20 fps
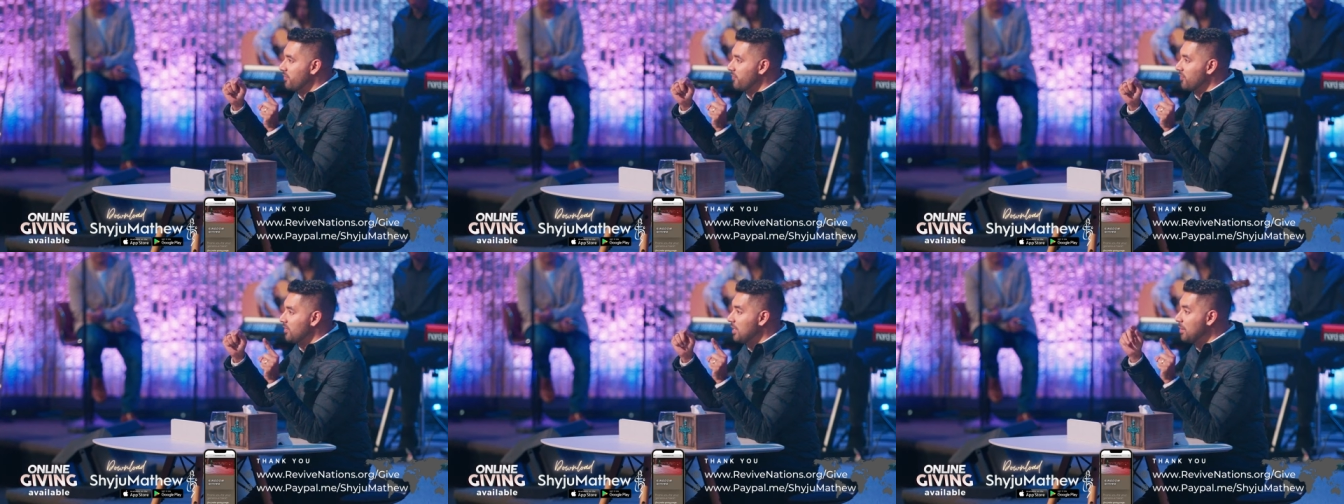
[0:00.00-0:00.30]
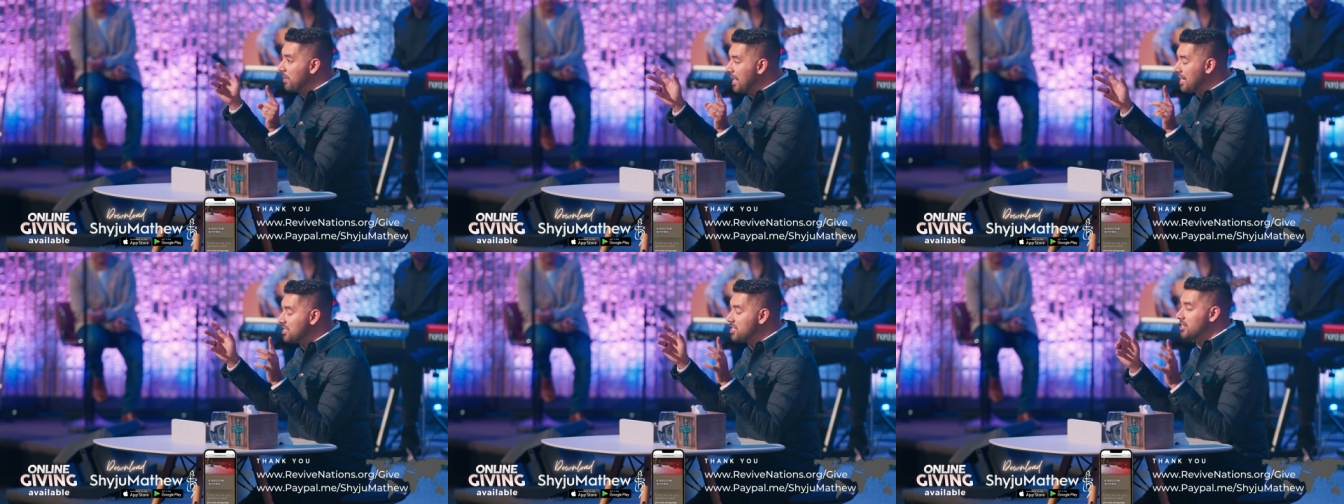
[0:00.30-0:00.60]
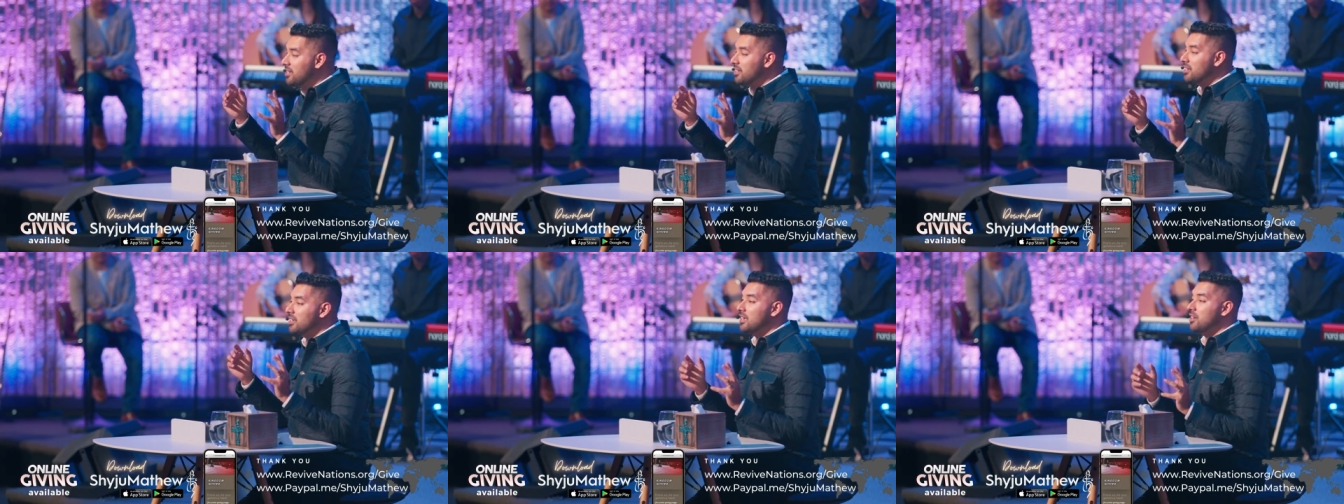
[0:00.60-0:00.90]

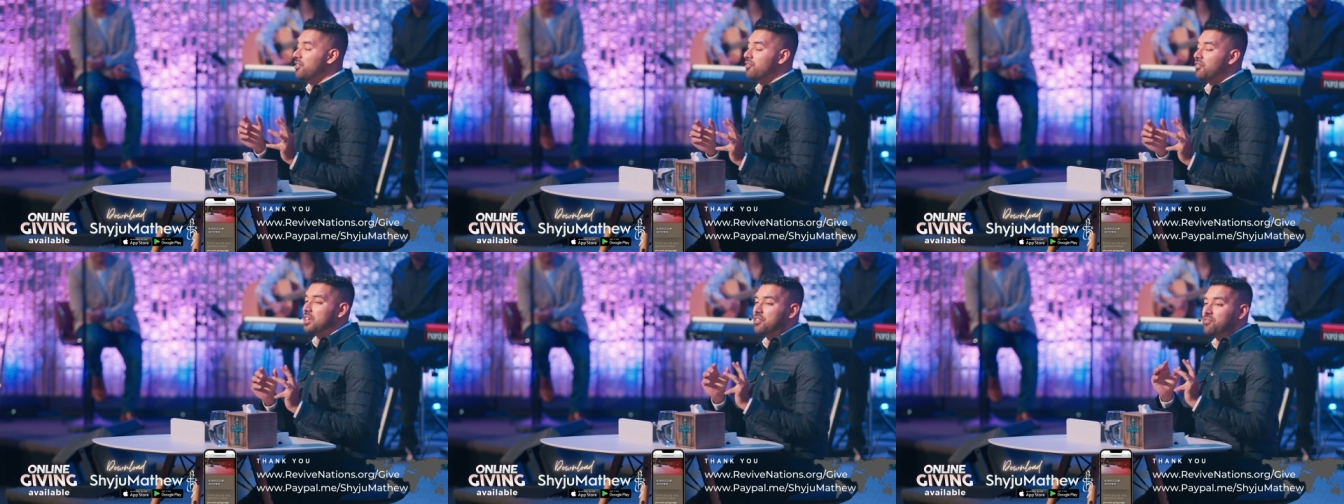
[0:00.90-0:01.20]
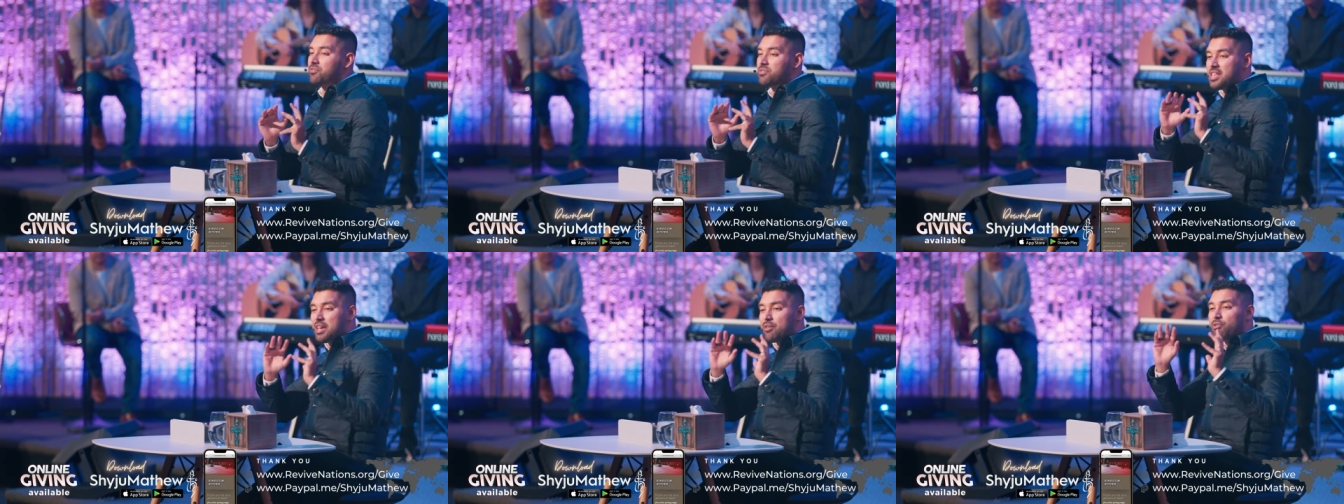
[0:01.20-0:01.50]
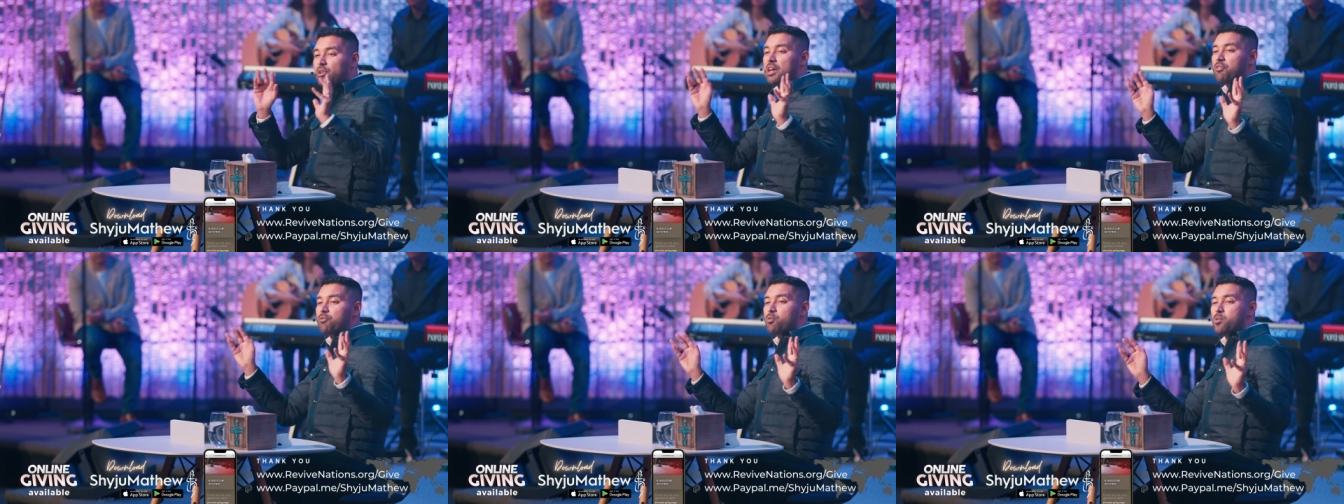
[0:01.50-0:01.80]
Imagine if, if they
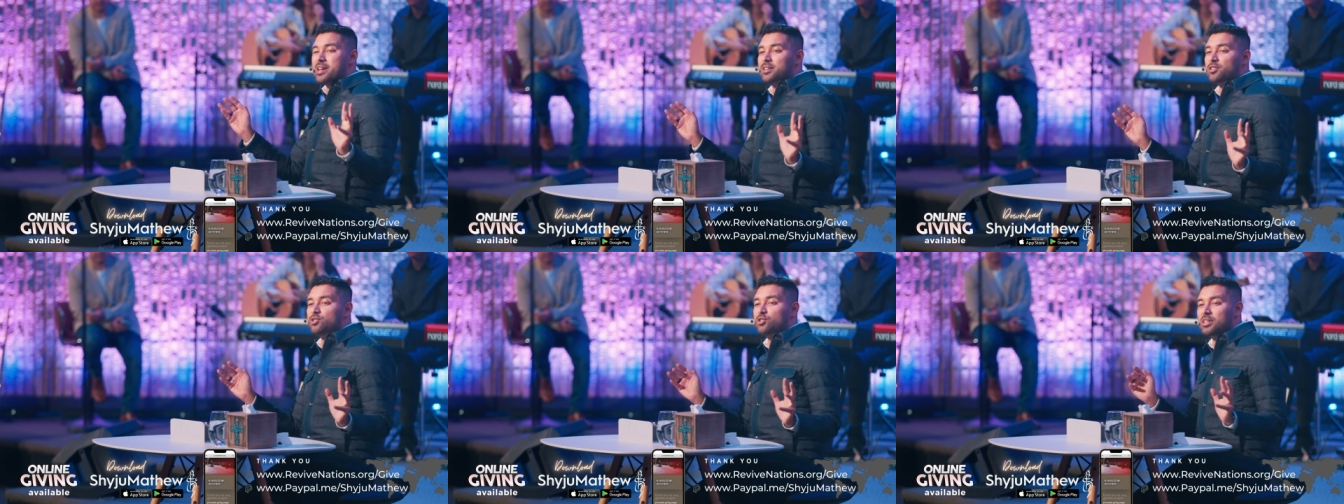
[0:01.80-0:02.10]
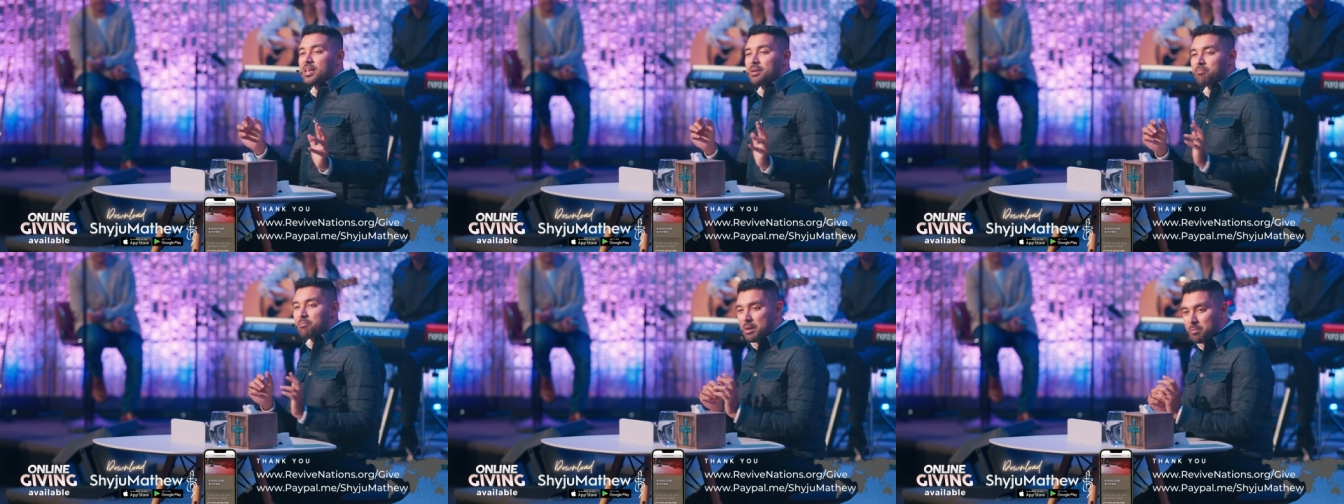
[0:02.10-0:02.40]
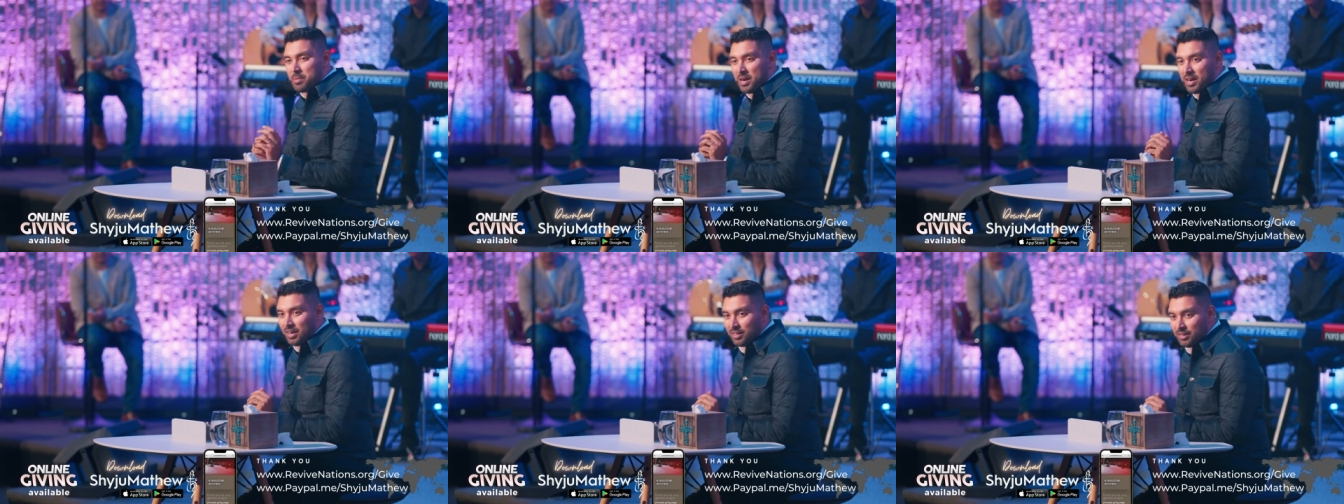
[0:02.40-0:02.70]
would have went to their
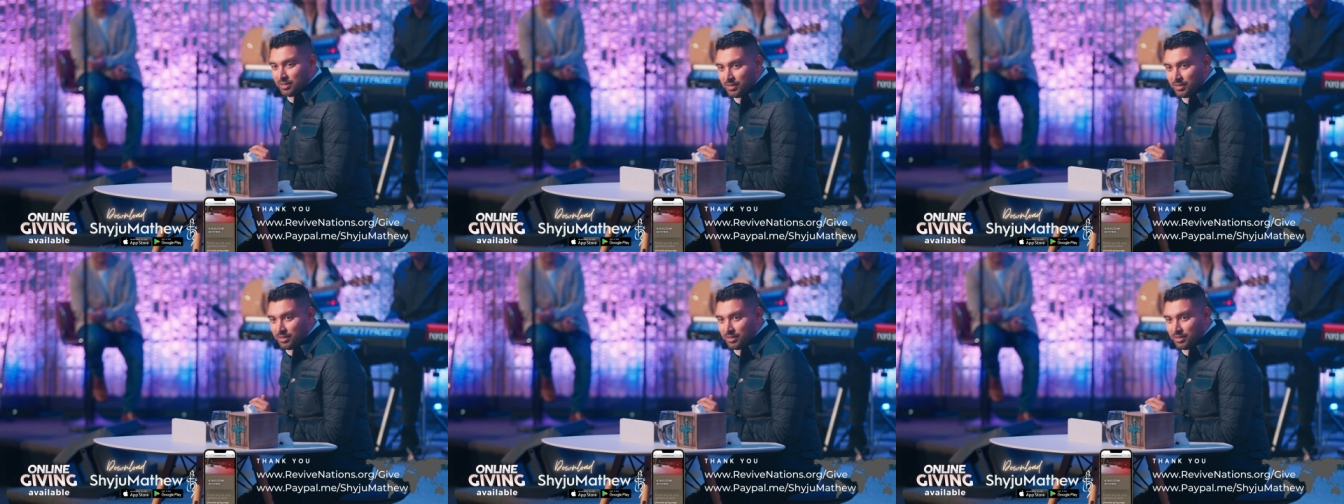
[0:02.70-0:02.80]
mama